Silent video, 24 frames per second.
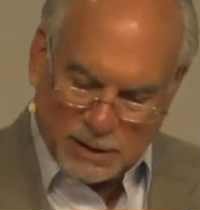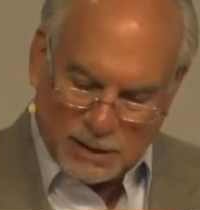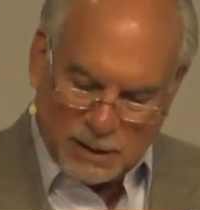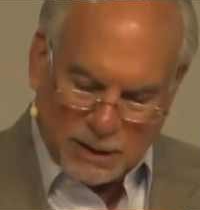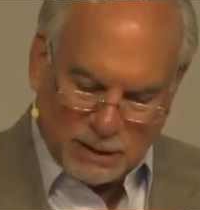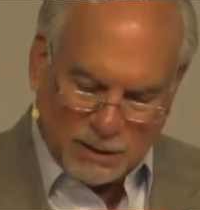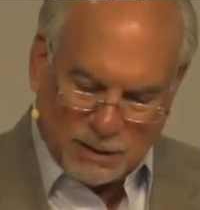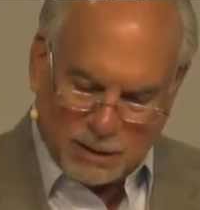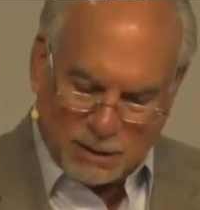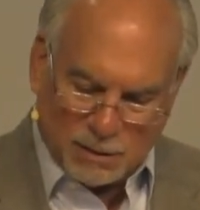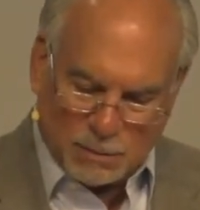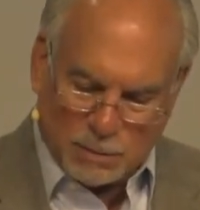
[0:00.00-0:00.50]

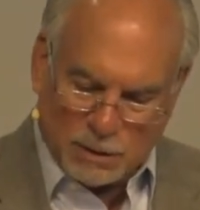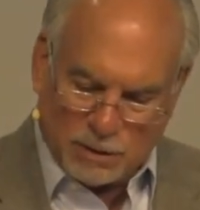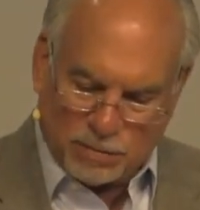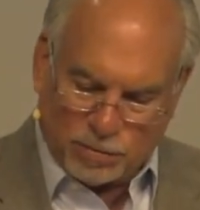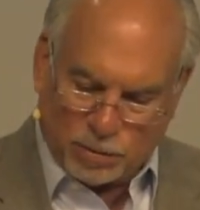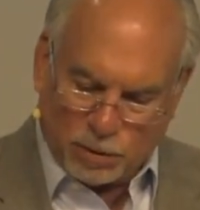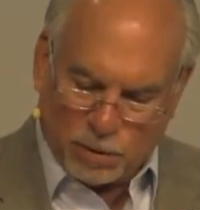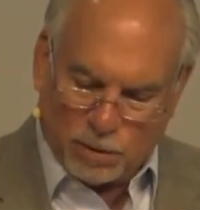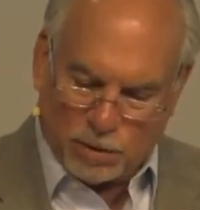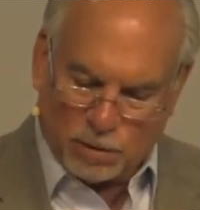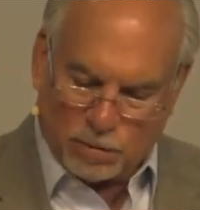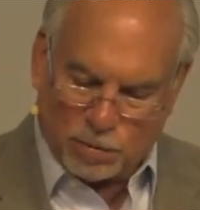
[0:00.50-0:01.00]
Nothing could be
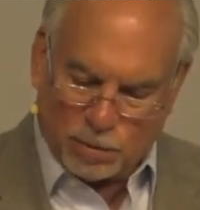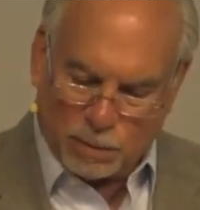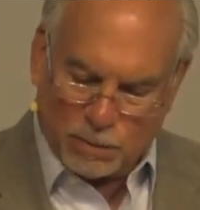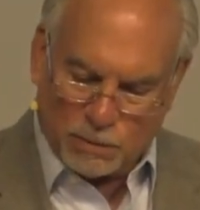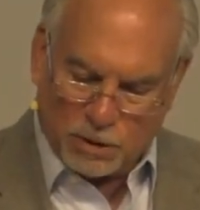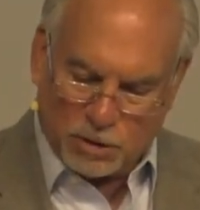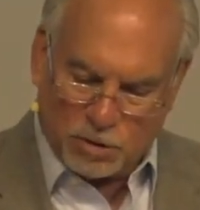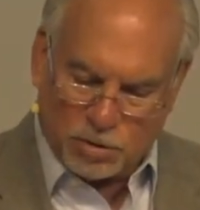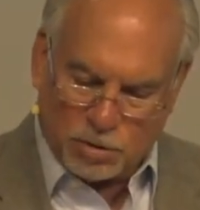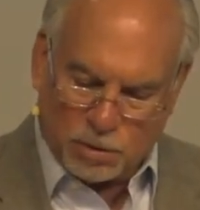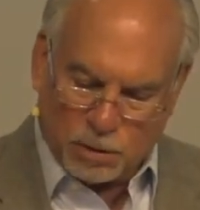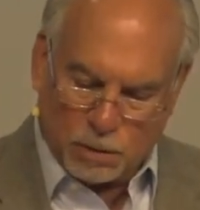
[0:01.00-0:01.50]
further from
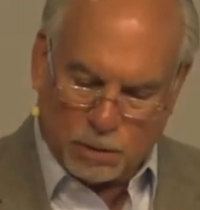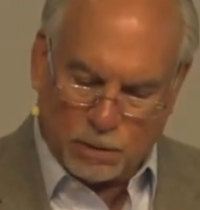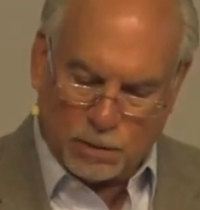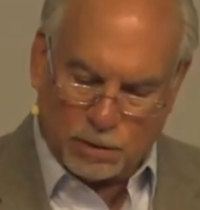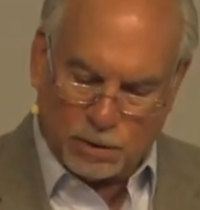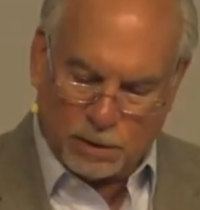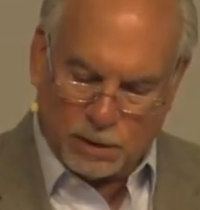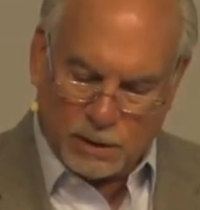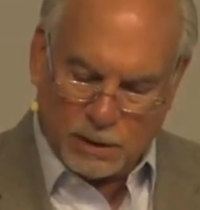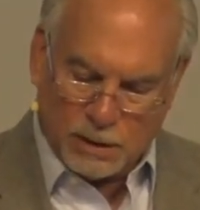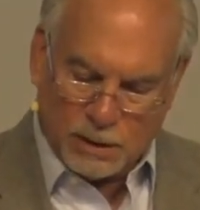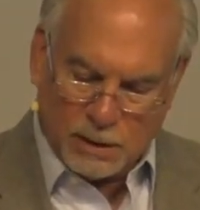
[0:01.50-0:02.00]
the
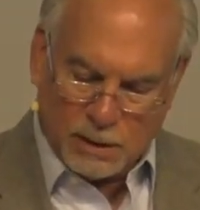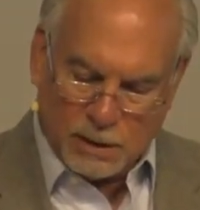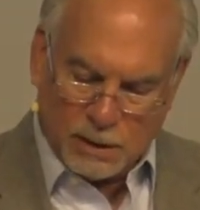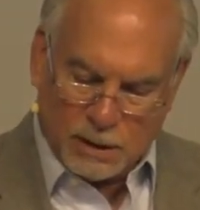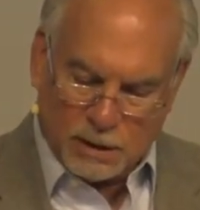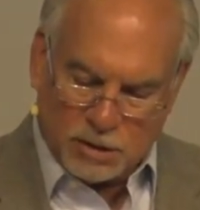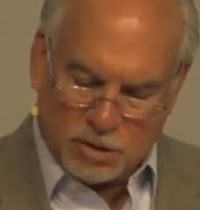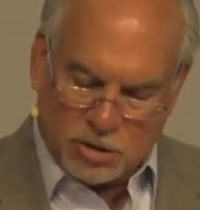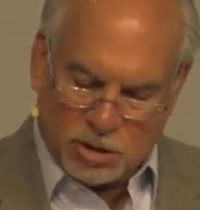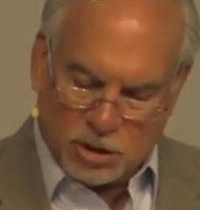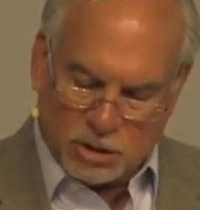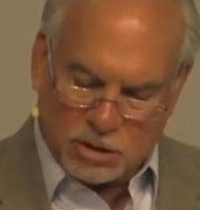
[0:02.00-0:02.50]
truth.
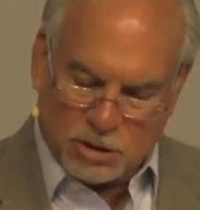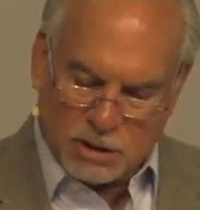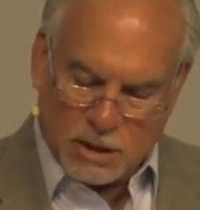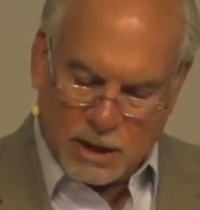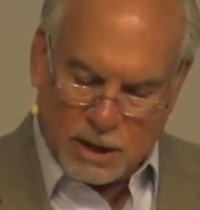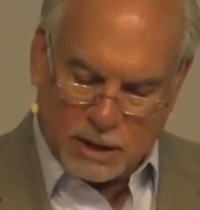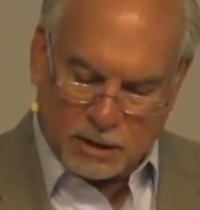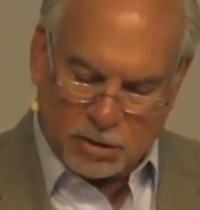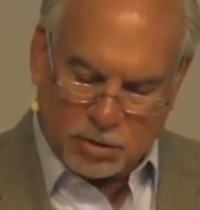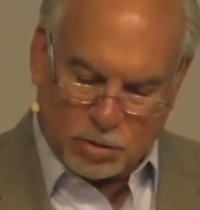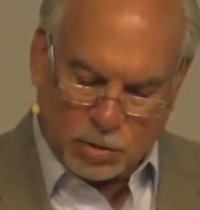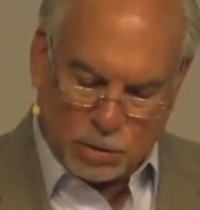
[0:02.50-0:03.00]
It's just
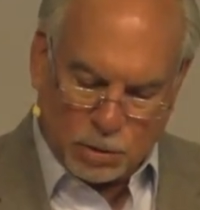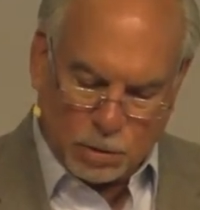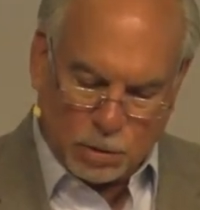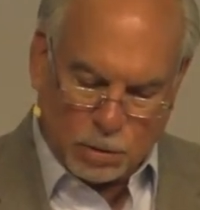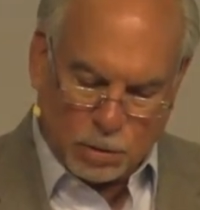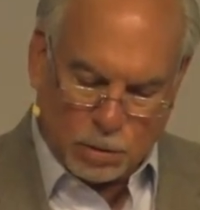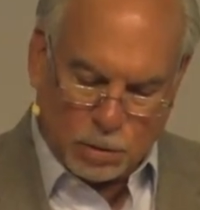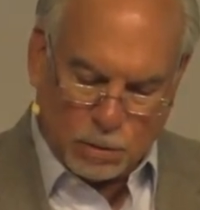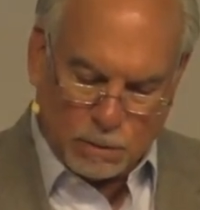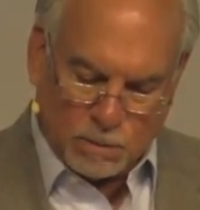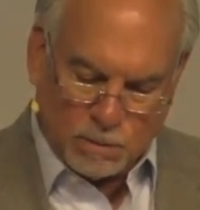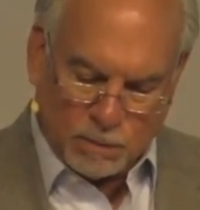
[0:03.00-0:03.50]
not
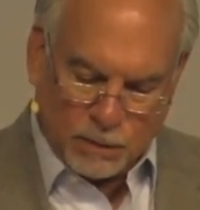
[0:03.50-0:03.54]
true.